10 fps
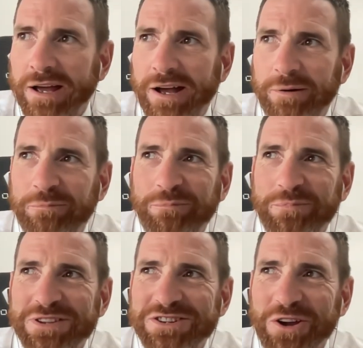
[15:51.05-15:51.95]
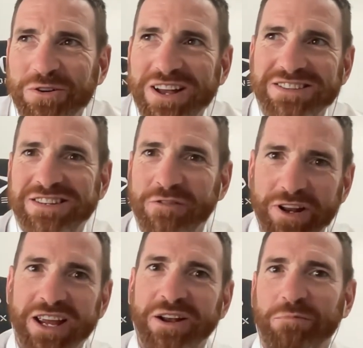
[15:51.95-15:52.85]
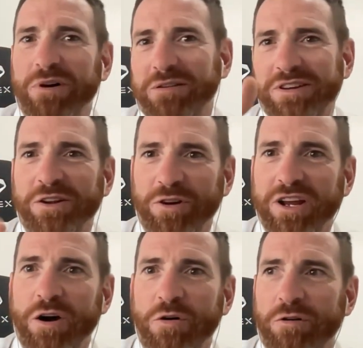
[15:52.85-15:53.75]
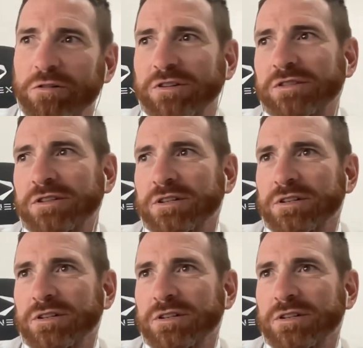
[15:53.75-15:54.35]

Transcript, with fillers: Um, so at 17, I'm you know I go on and